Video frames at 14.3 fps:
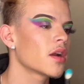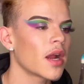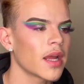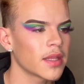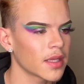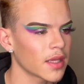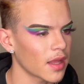I
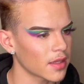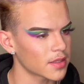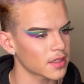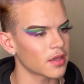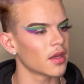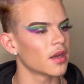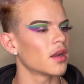think that's
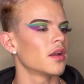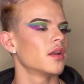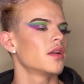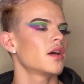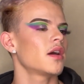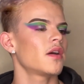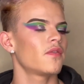good
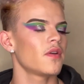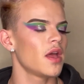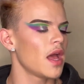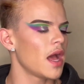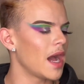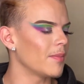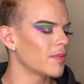enough.
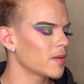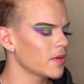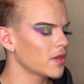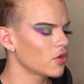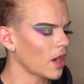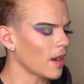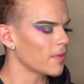I'm gonna be
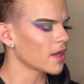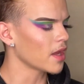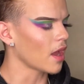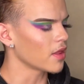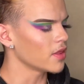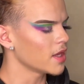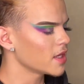grabbing
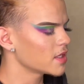this